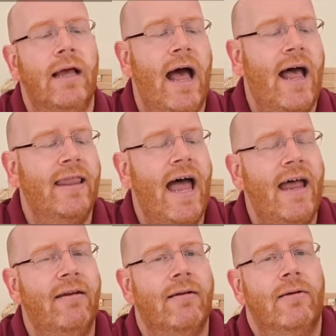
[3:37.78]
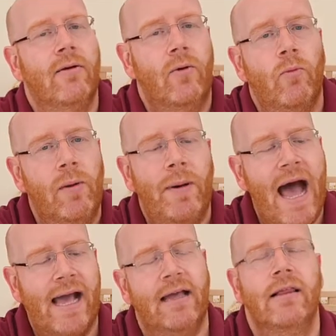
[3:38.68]
and then we're
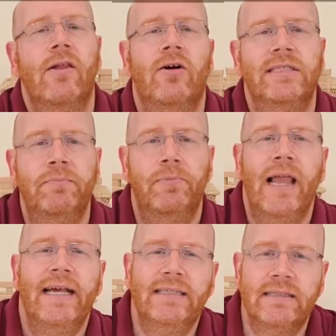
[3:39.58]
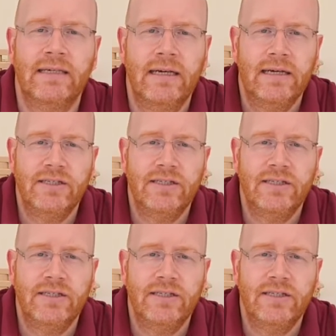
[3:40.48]
back locked in place